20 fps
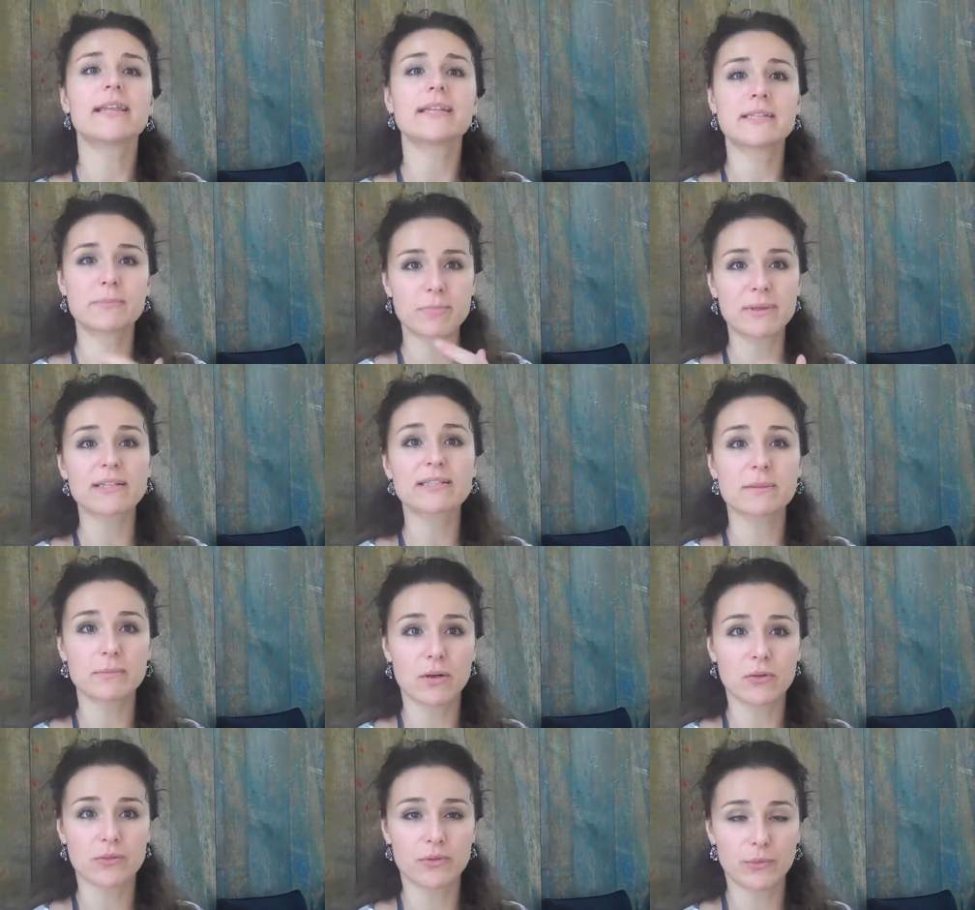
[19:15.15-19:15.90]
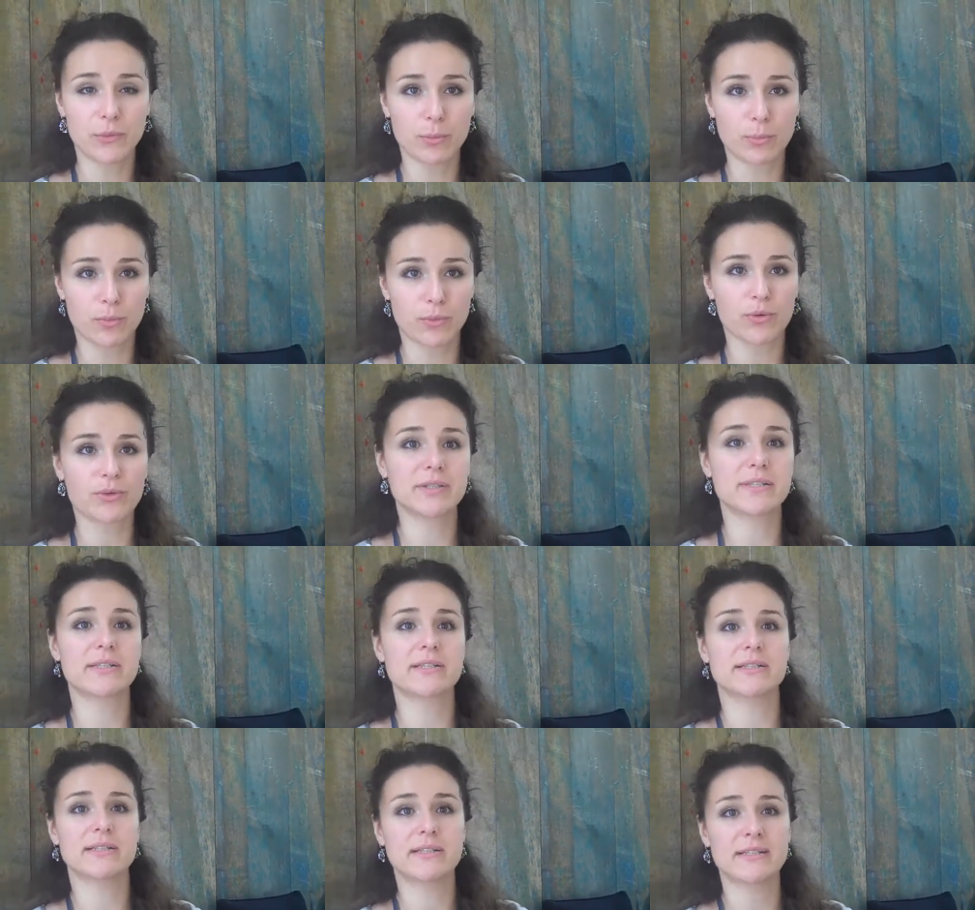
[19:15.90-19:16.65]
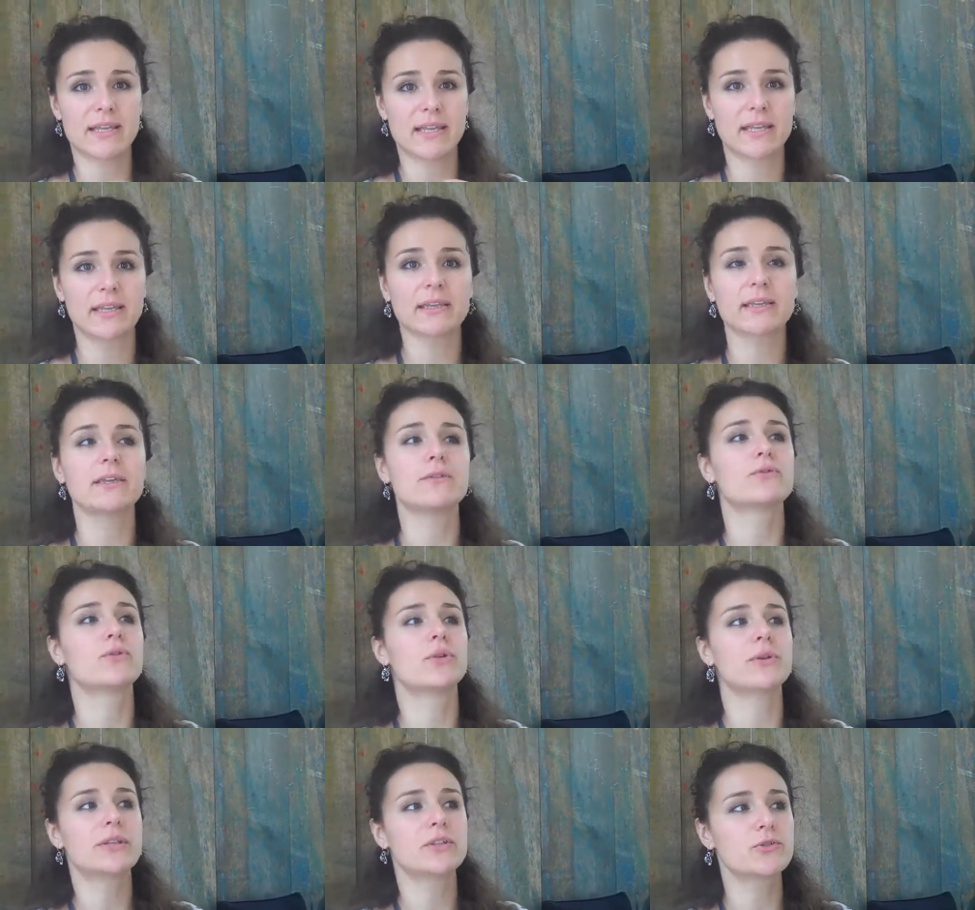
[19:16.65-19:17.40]
that speaks about the reporters and saying,
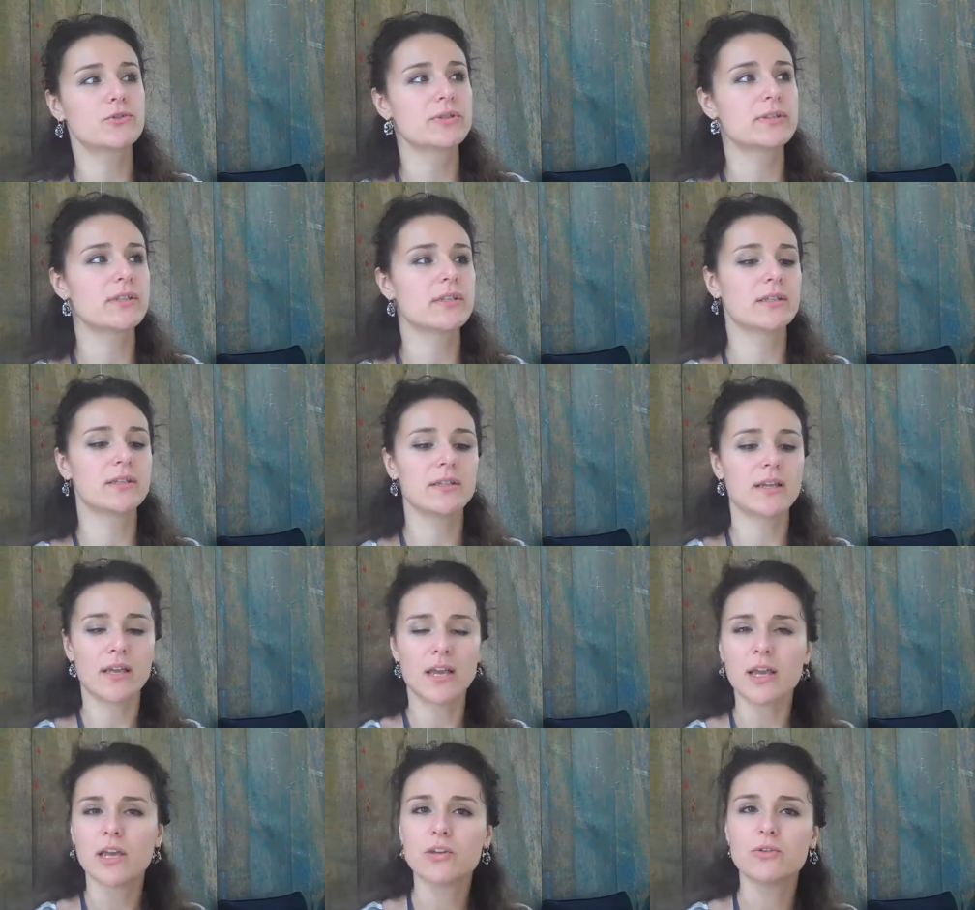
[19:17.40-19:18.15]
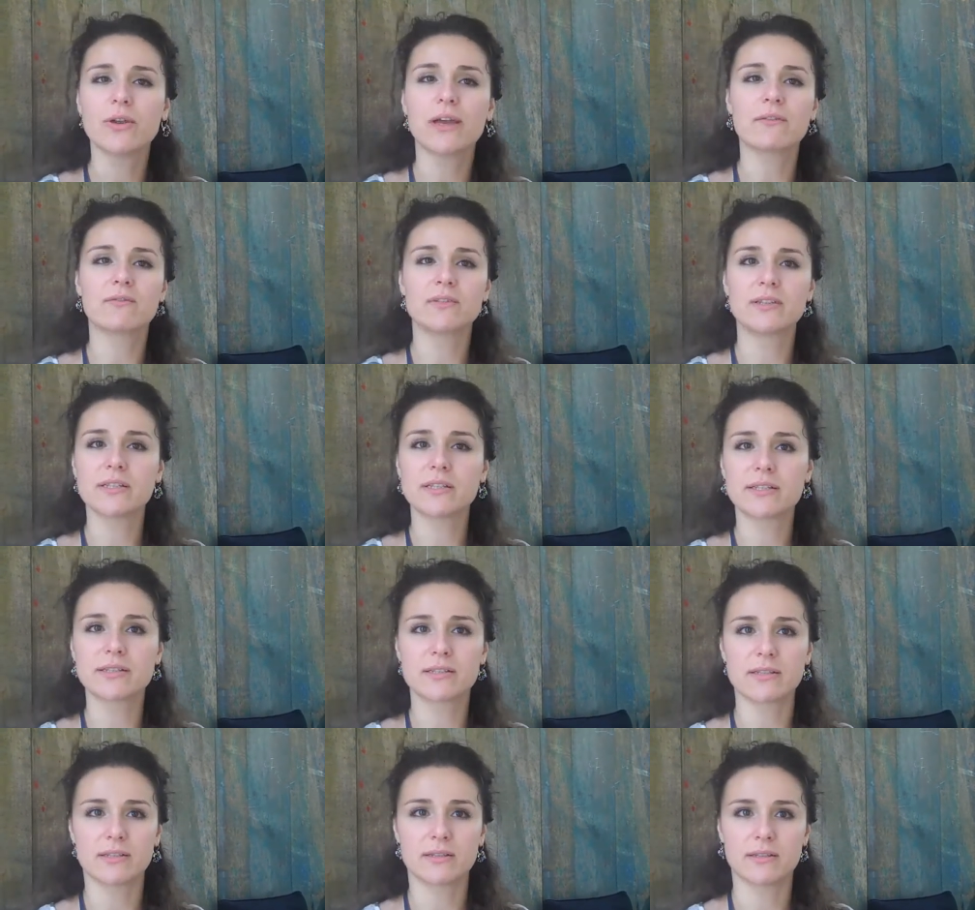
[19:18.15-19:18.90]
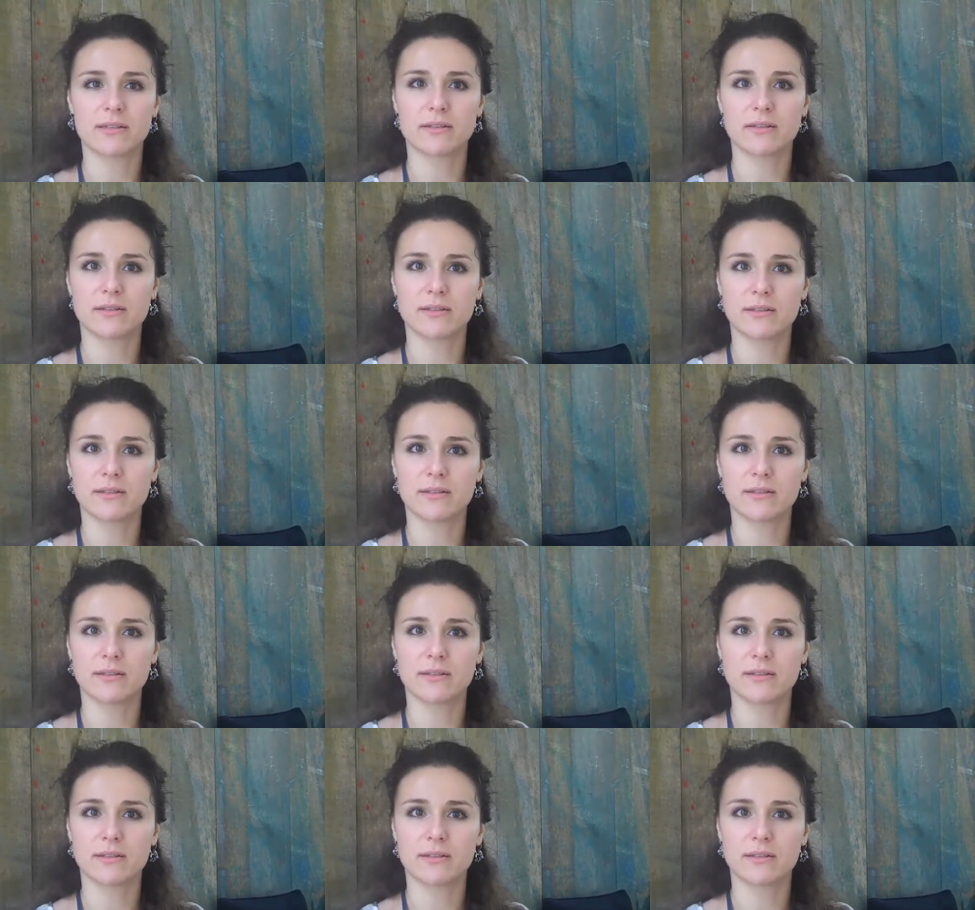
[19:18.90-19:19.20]
if you're interested, you have this uh,